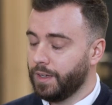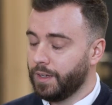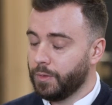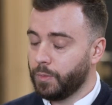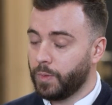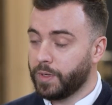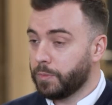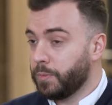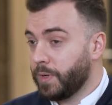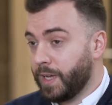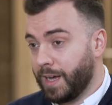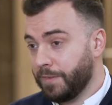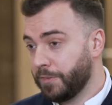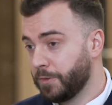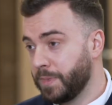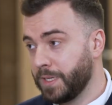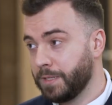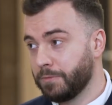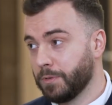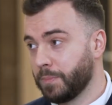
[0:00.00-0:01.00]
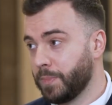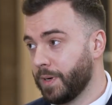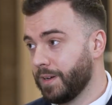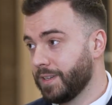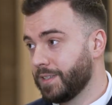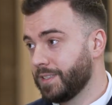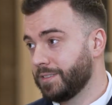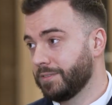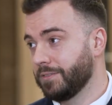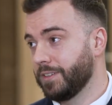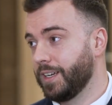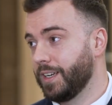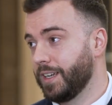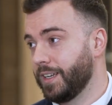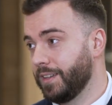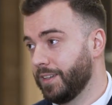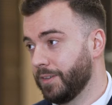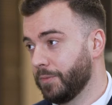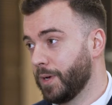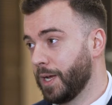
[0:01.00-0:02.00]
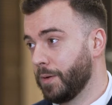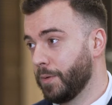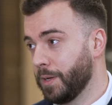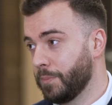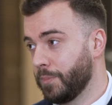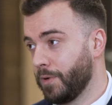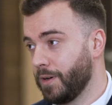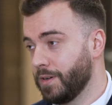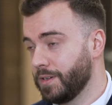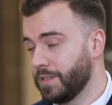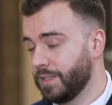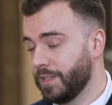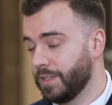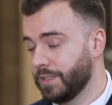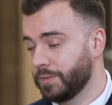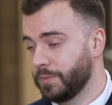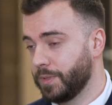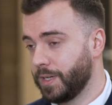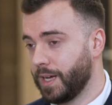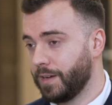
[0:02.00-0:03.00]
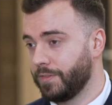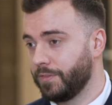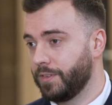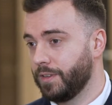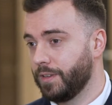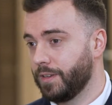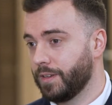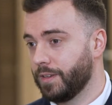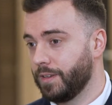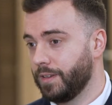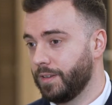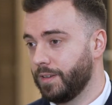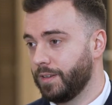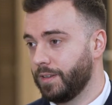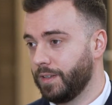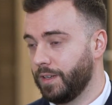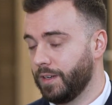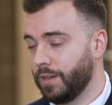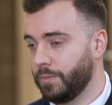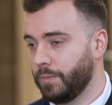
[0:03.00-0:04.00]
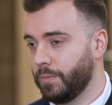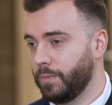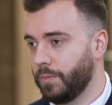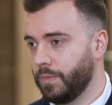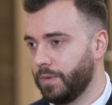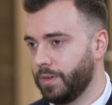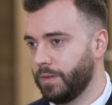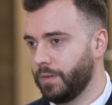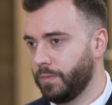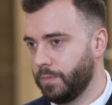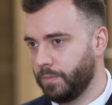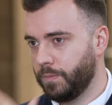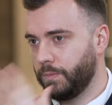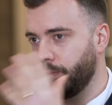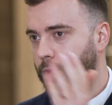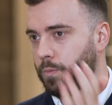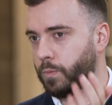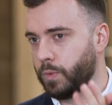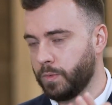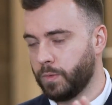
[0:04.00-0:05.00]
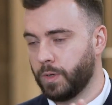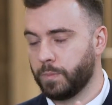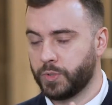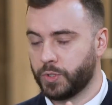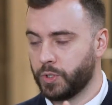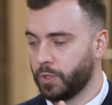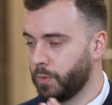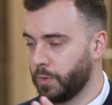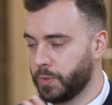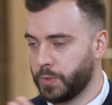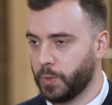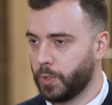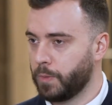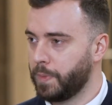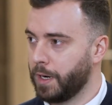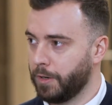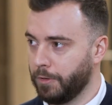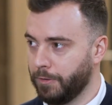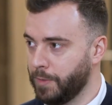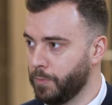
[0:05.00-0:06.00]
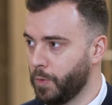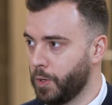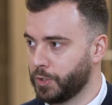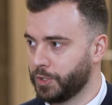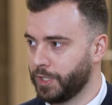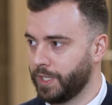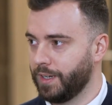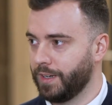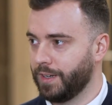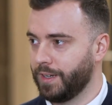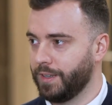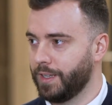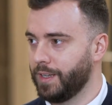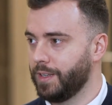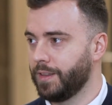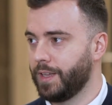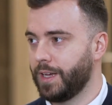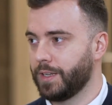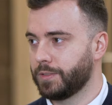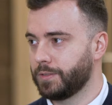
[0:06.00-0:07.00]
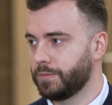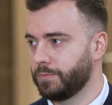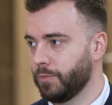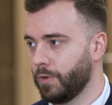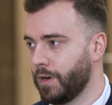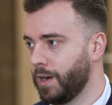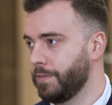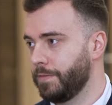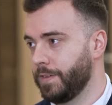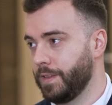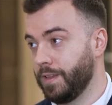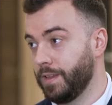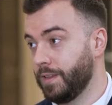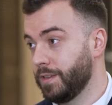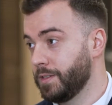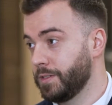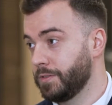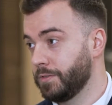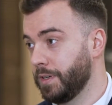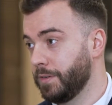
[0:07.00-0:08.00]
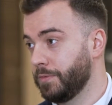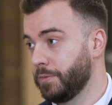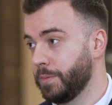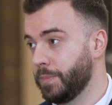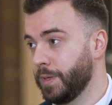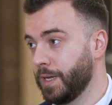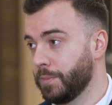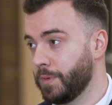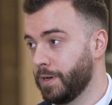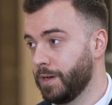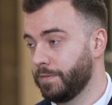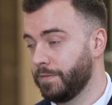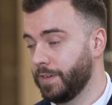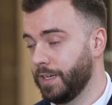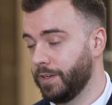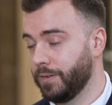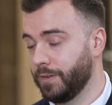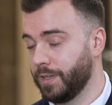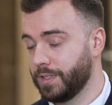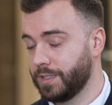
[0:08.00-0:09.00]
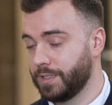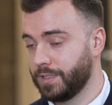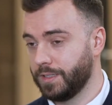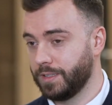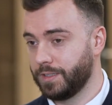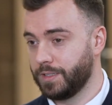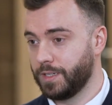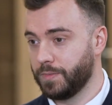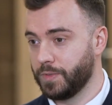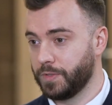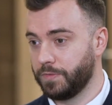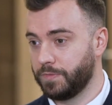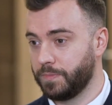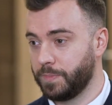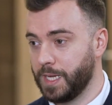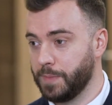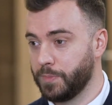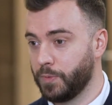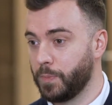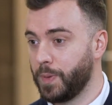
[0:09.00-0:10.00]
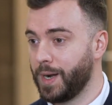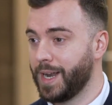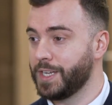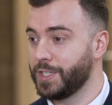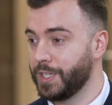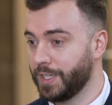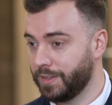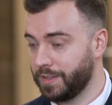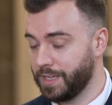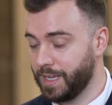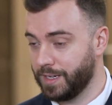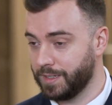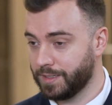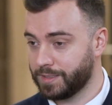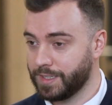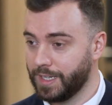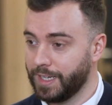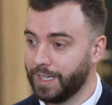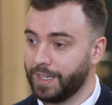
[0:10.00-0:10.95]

We have to be robust, really, in the way we approach this. We have to, you know, I'm sure we'll talk about greenwashing, and that's rife in the industry, if we're being perfectly honest, in terms of people pledging things,